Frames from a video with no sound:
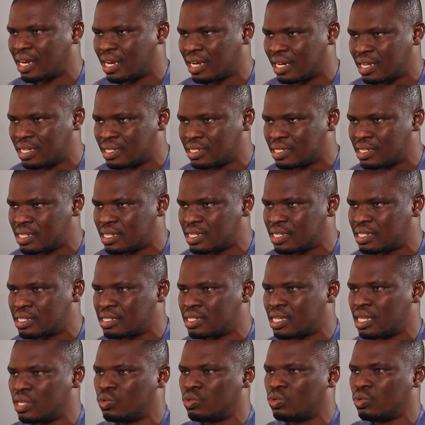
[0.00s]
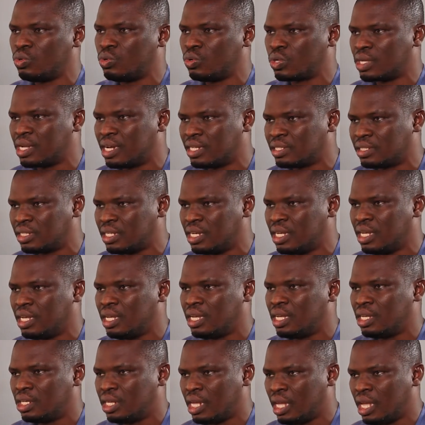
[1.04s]
analysis, and you look at
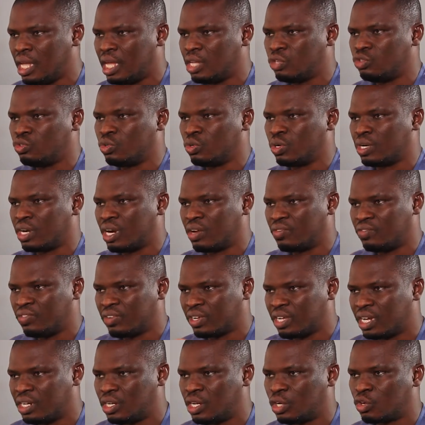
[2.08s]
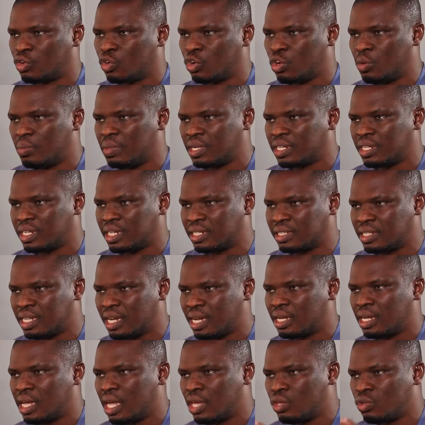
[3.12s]
the geographical, the economic
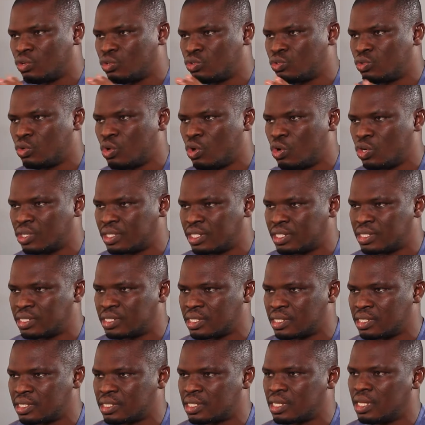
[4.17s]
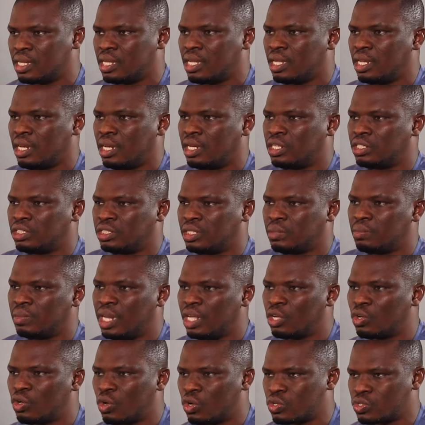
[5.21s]
data, and you do all these things. Team
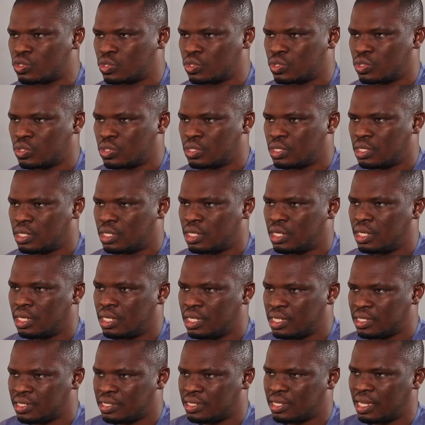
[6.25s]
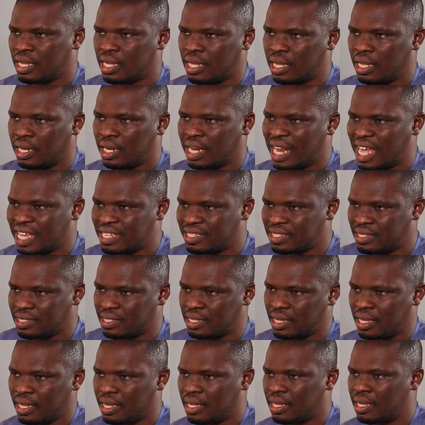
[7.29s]
Lagos is there last
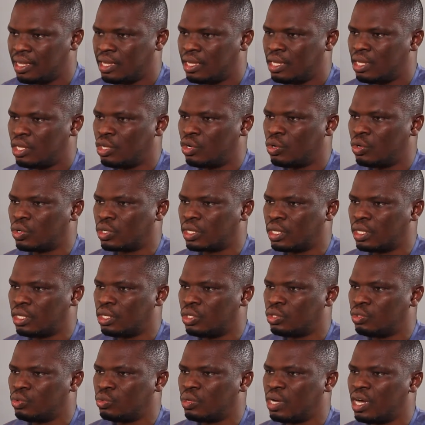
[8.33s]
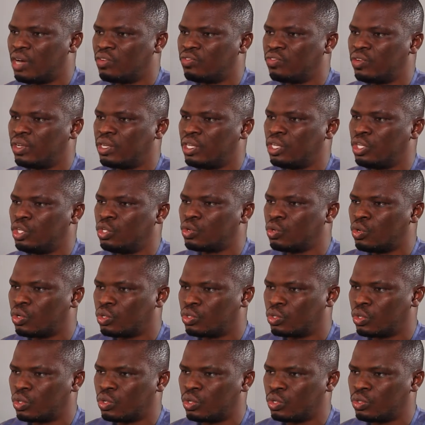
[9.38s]
year. Okay, you have
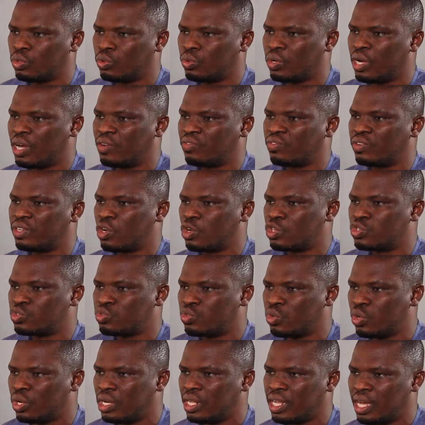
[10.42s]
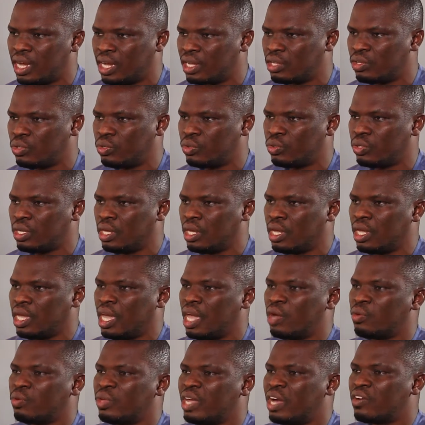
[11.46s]
Ecuador, you have Australia,
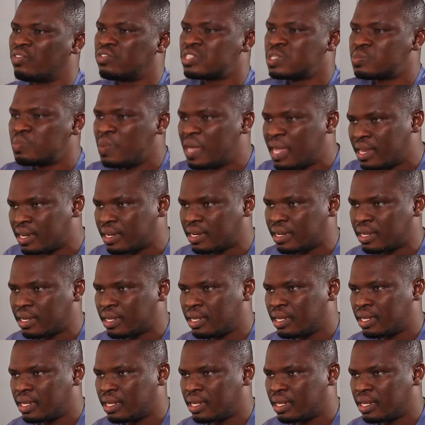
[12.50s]
and we have Spain.